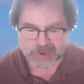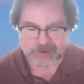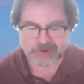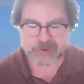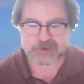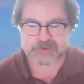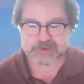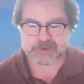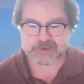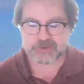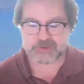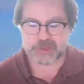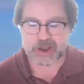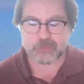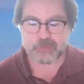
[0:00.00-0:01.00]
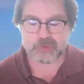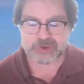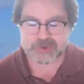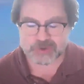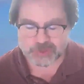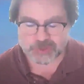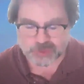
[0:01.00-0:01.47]
that
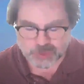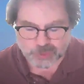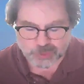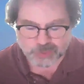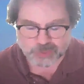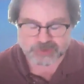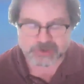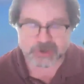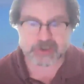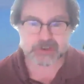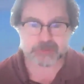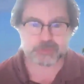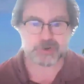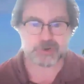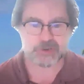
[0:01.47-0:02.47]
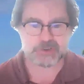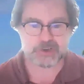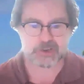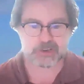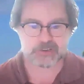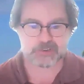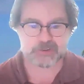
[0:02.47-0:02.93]
was used as a
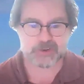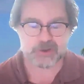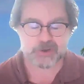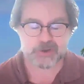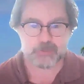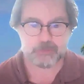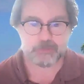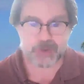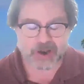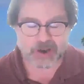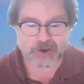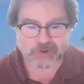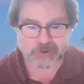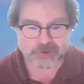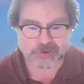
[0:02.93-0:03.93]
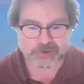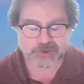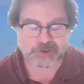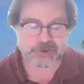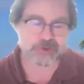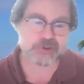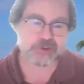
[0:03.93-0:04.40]
pretext by
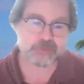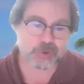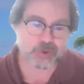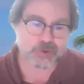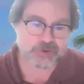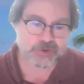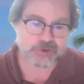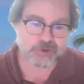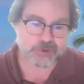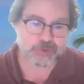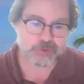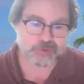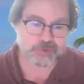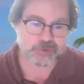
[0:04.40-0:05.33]
Christians to persecute